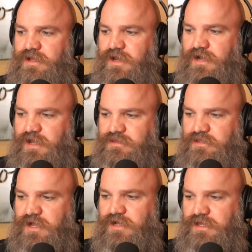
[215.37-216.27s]
and I
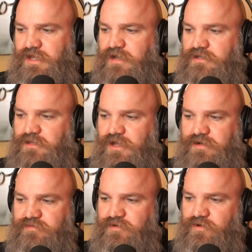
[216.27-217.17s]
thought he had a lot
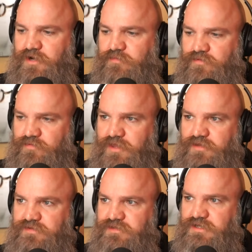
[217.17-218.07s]
of incredible,
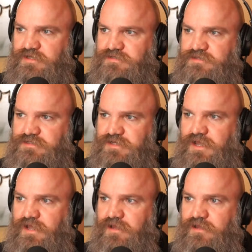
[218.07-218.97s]
relevant things to
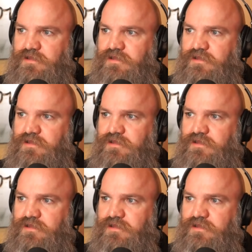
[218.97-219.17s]
say.